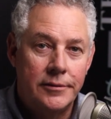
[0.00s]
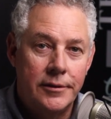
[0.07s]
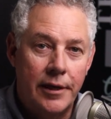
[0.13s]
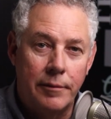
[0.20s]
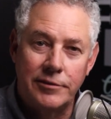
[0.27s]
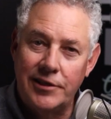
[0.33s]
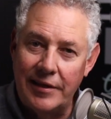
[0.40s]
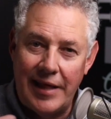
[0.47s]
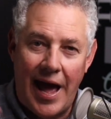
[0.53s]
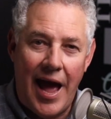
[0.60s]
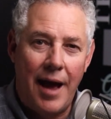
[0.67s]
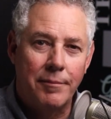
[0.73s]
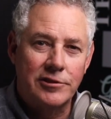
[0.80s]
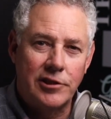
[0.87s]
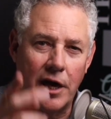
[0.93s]
It was either
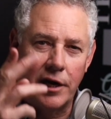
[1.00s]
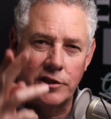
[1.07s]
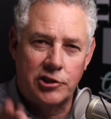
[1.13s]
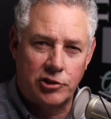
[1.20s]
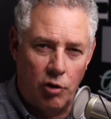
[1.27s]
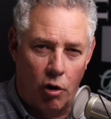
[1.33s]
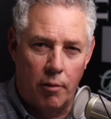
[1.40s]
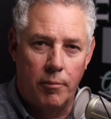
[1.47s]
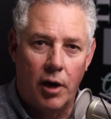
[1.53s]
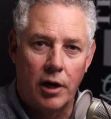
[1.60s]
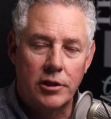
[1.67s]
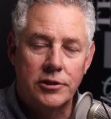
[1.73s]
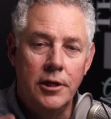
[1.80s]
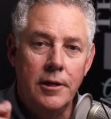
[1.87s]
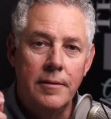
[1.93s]
Amazon or
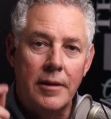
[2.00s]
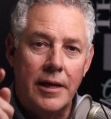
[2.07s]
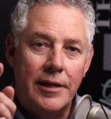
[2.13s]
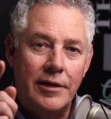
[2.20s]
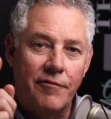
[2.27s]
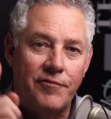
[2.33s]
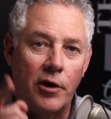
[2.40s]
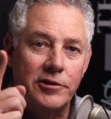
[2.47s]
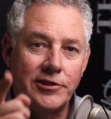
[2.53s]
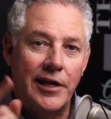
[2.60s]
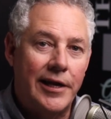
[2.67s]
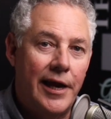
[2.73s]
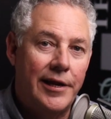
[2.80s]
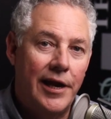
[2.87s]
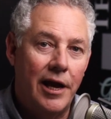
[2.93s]
Starbucks. The first
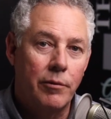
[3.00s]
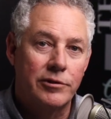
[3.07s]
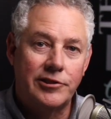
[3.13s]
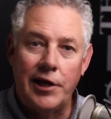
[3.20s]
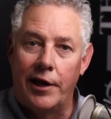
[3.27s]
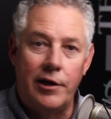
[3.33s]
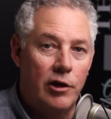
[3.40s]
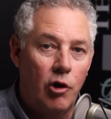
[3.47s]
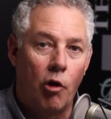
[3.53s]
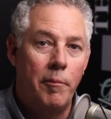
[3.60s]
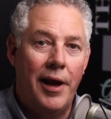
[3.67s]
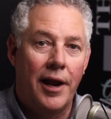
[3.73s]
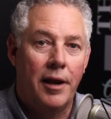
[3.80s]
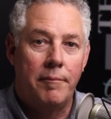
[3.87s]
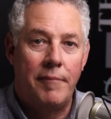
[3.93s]
thing they did was said, no
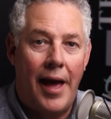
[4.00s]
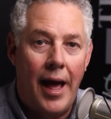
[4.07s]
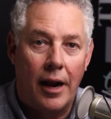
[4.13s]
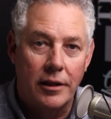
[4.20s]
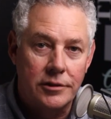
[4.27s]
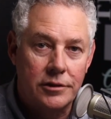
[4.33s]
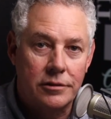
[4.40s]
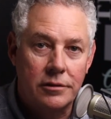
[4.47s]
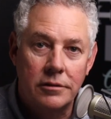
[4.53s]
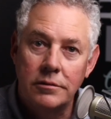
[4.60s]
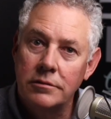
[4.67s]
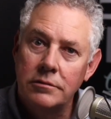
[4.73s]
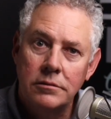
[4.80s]
mail-in ballots.